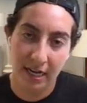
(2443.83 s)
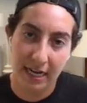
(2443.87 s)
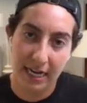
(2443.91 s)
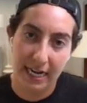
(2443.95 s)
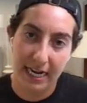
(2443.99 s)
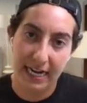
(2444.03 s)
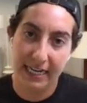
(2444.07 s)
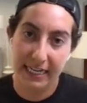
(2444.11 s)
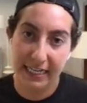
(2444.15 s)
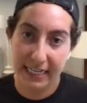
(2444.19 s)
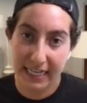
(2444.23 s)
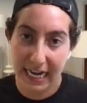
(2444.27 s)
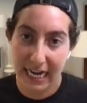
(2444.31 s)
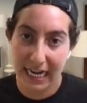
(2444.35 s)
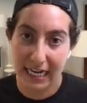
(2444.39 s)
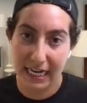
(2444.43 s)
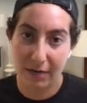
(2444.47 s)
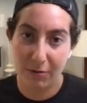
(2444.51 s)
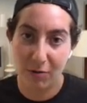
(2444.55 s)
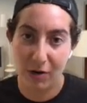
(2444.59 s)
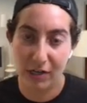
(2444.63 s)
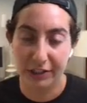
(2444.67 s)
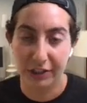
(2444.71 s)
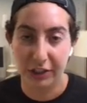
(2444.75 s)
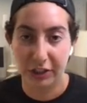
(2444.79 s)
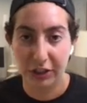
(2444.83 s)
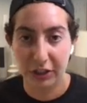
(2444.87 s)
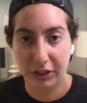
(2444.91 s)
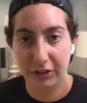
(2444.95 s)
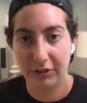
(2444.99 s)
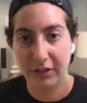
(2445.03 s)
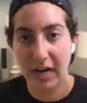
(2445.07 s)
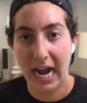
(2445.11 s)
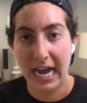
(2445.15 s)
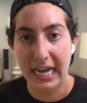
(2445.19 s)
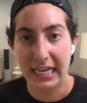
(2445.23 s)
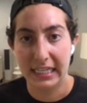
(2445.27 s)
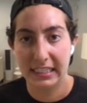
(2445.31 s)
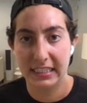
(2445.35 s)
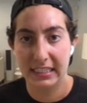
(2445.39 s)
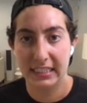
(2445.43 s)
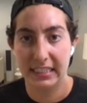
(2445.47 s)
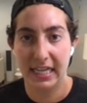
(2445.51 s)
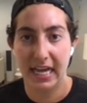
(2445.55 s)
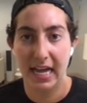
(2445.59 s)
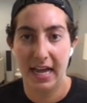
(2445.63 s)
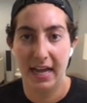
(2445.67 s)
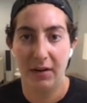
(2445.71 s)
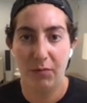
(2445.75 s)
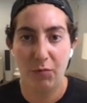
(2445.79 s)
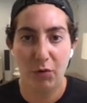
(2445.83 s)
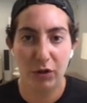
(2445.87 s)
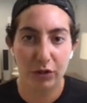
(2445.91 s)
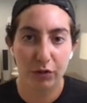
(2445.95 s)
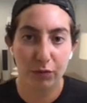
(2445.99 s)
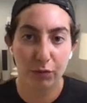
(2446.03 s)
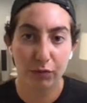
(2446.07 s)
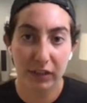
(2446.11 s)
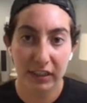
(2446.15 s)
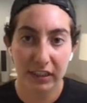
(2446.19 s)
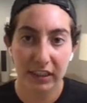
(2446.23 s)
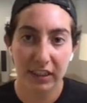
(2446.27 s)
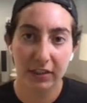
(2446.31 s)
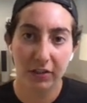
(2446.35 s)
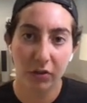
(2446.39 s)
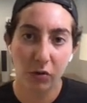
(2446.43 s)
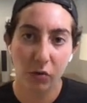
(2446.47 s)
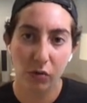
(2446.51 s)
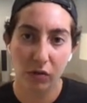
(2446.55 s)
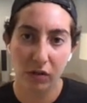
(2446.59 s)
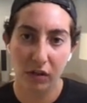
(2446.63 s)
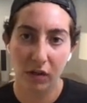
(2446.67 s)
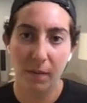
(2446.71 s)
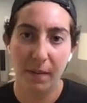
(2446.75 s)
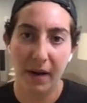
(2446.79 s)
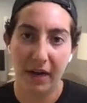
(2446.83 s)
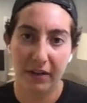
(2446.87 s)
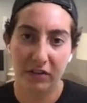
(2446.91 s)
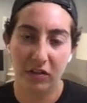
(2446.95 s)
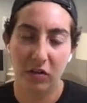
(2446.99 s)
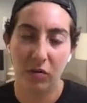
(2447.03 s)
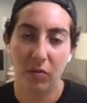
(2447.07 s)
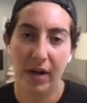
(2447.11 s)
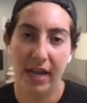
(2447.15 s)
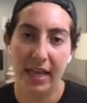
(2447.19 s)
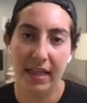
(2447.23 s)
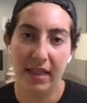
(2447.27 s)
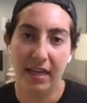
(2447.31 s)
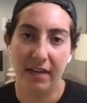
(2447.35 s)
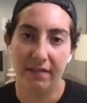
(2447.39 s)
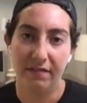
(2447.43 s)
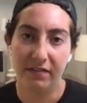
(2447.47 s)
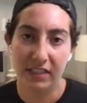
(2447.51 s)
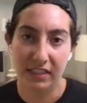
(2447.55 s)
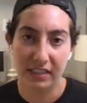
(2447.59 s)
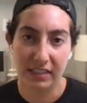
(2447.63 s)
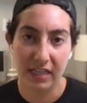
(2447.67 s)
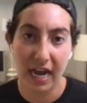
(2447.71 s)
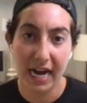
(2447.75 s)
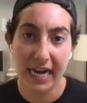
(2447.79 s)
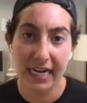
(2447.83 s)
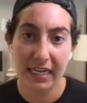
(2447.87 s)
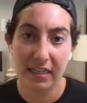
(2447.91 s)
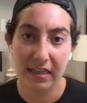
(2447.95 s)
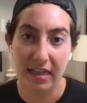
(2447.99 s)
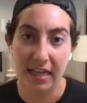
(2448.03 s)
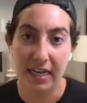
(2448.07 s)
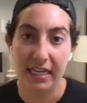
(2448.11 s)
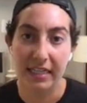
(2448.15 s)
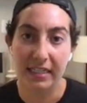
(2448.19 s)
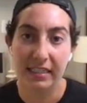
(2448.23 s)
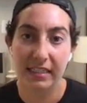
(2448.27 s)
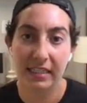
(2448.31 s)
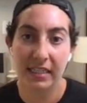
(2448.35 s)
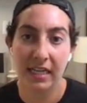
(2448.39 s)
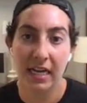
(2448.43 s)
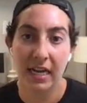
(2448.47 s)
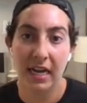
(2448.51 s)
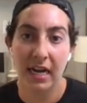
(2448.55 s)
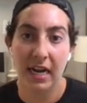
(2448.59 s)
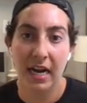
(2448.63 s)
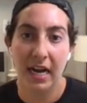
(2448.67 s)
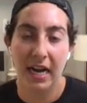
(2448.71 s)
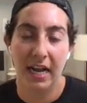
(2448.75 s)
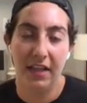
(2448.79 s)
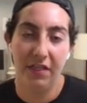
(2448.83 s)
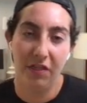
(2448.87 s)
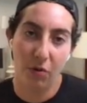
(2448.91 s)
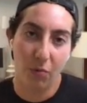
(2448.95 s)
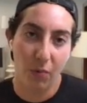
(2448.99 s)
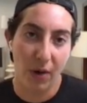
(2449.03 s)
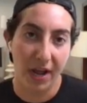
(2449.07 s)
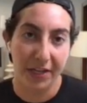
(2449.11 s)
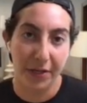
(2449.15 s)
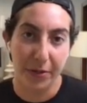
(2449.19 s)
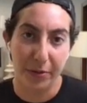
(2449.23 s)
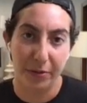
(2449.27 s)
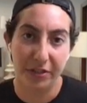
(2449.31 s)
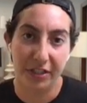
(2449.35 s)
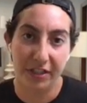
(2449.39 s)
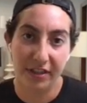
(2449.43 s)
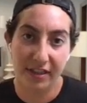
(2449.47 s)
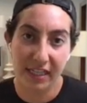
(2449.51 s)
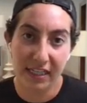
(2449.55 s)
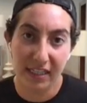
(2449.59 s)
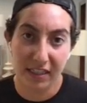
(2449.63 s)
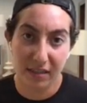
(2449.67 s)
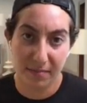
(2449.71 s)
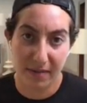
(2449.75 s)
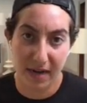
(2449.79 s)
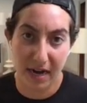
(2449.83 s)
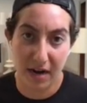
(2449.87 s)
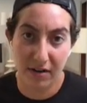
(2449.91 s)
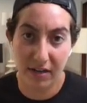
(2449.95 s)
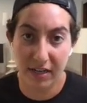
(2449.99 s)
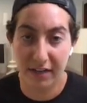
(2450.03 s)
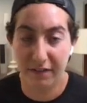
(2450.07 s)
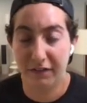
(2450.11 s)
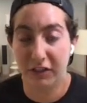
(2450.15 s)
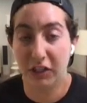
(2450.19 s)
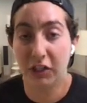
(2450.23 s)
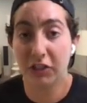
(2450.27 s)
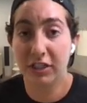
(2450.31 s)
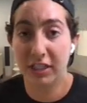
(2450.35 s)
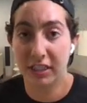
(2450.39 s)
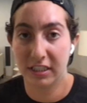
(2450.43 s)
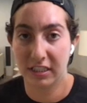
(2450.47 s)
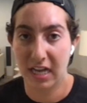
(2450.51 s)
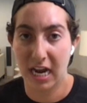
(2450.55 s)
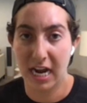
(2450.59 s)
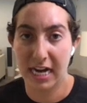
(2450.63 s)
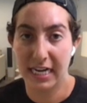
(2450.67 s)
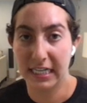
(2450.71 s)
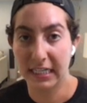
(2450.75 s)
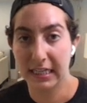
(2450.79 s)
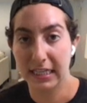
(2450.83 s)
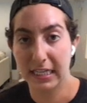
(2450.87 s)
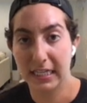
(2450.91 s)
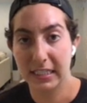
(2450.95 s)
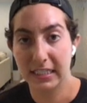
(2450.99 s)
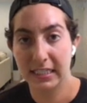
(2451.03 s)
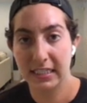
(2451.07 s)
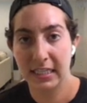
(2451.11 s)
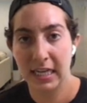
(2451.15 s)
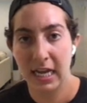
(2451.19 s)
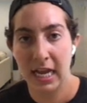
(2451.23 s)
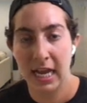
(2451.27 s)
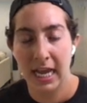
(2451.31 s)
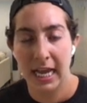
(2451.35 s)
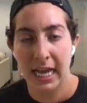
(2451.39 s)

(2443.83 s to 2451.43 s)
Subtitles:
And again, I want to stress that what's really cool about the way they've designed this and the way you should think about if you're designing this